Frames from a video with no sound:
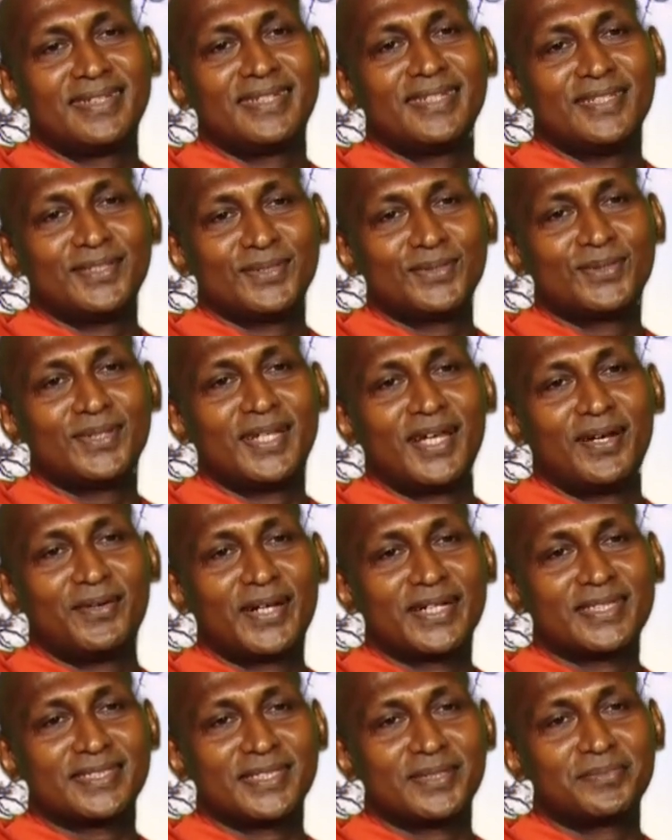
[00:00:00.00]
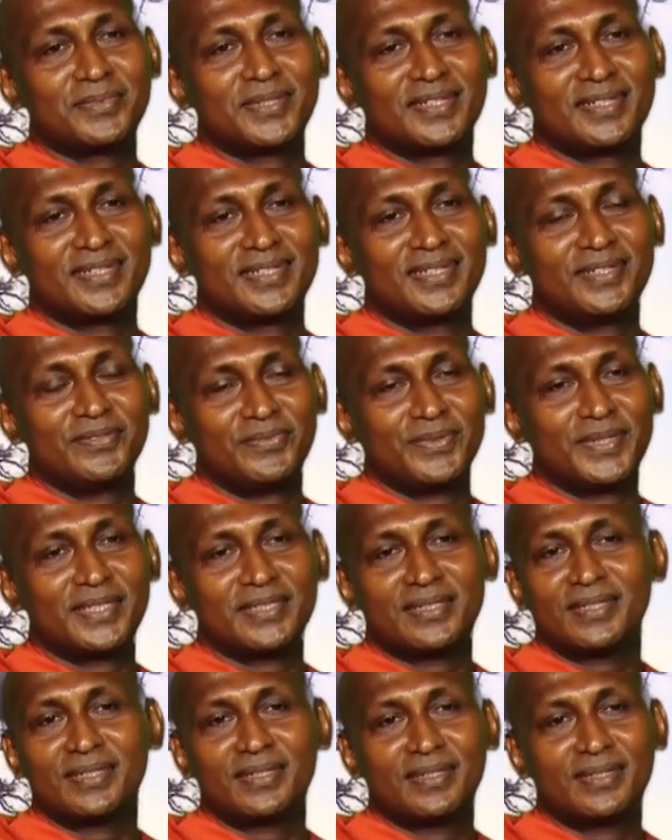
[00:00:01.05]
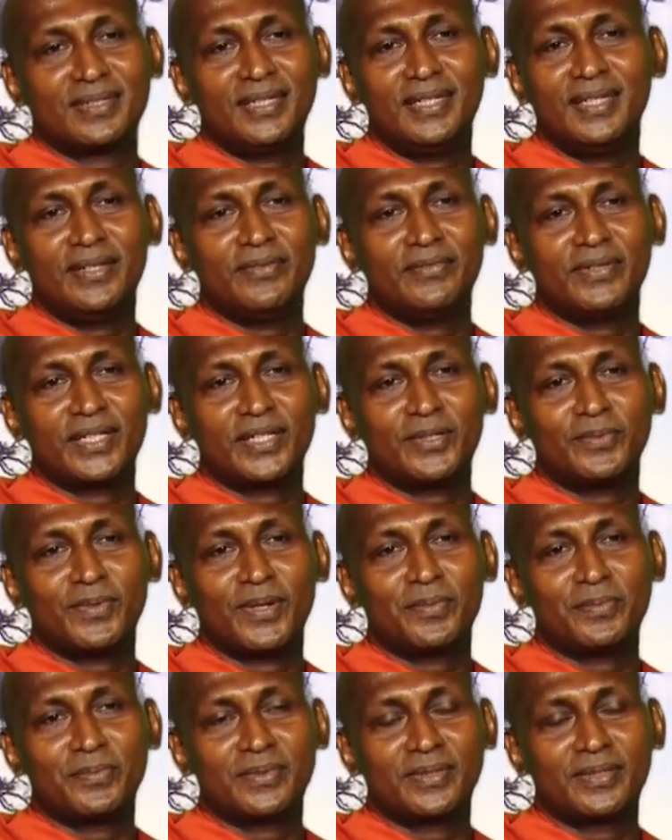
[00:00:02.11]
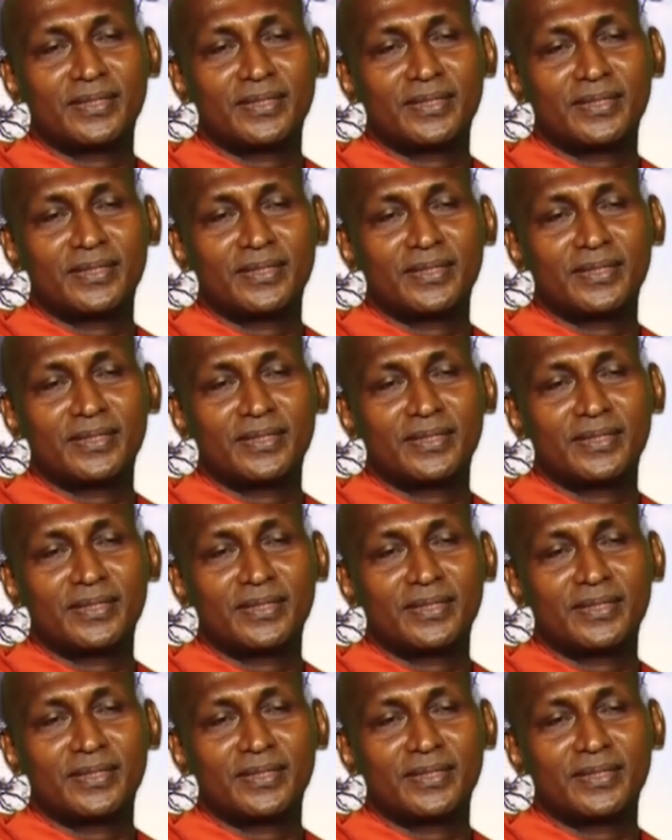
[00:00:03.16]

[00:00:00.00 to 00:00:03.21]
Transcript: he should have accepted the defeat. He never give up.